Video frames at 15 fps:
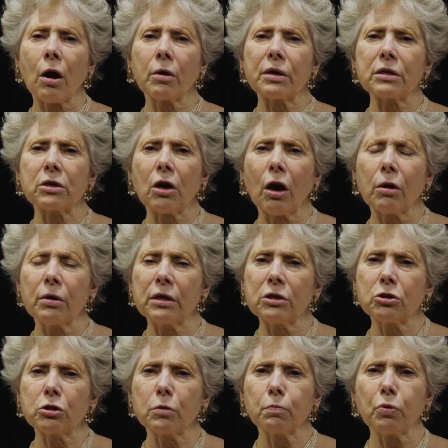are
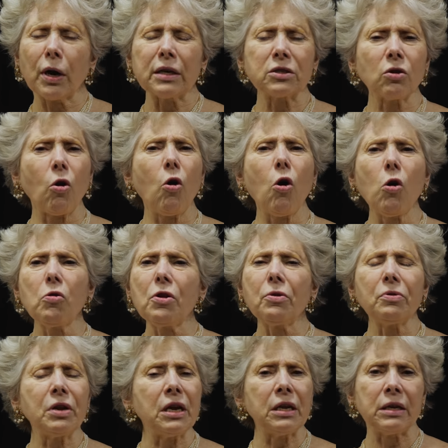encouraged to press all
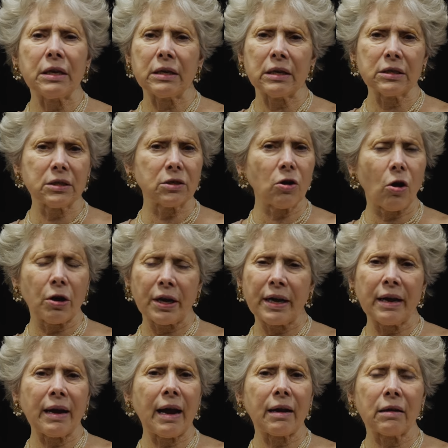their neediness,
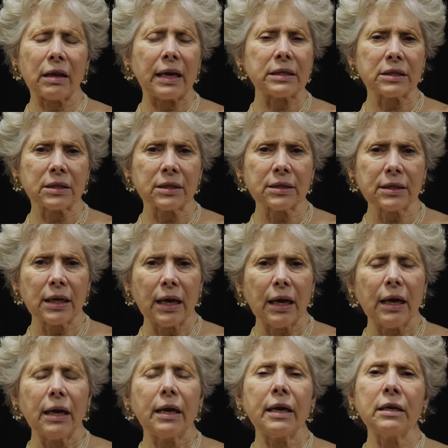starting at adolescence,
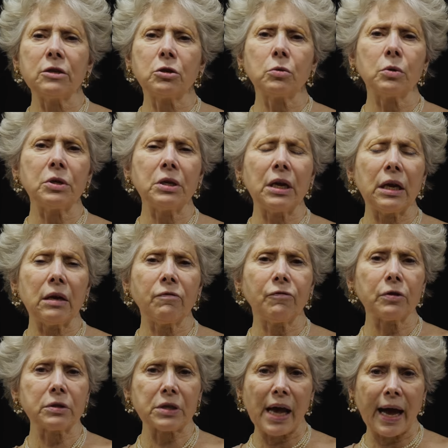into a need
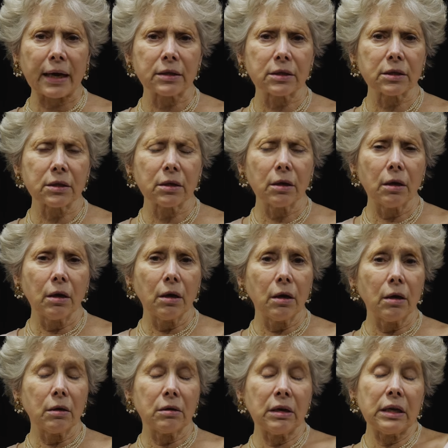for sex.
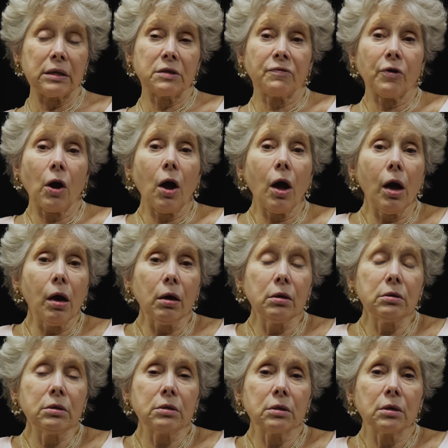Needs for
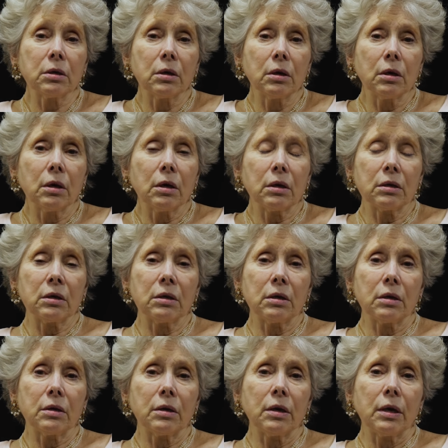hugs,
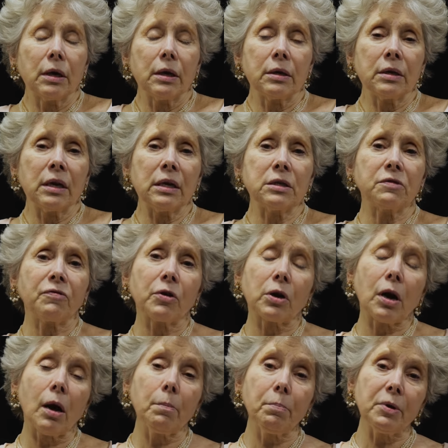needs for
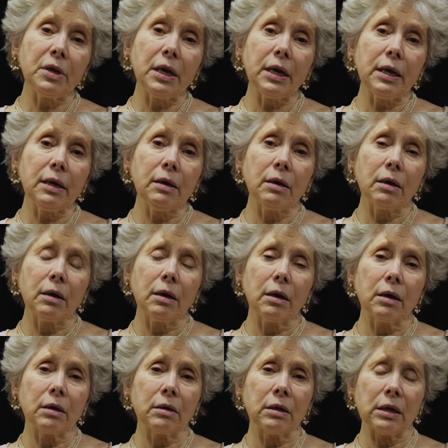company,
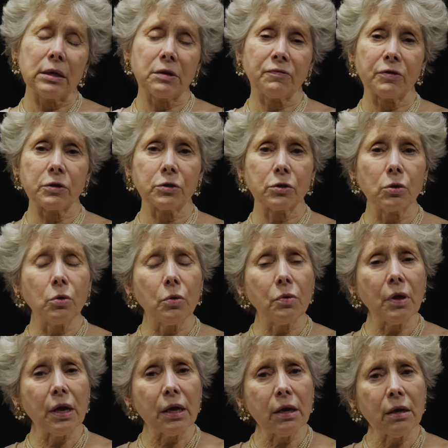needs for
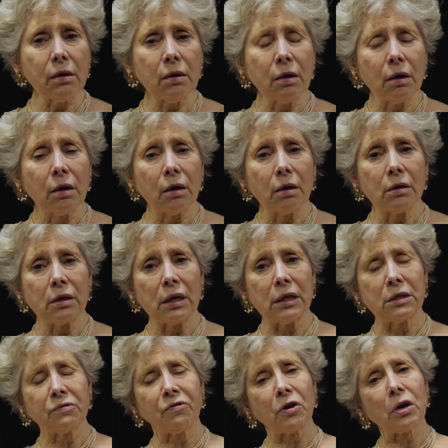soothing,
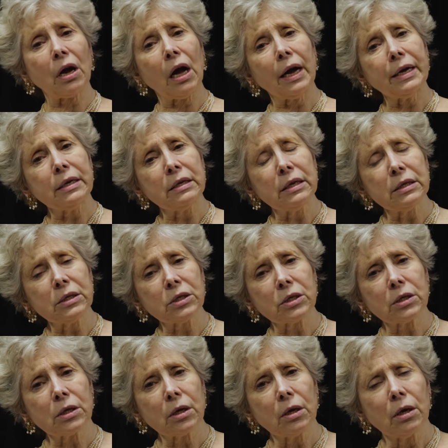needs for
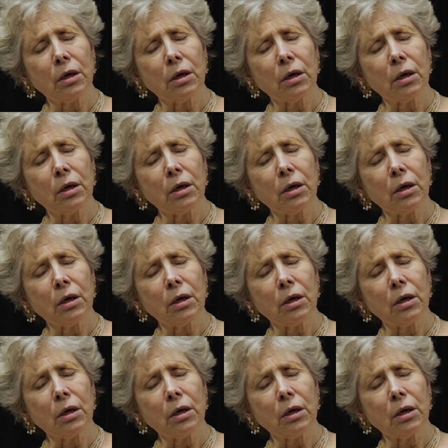kindness,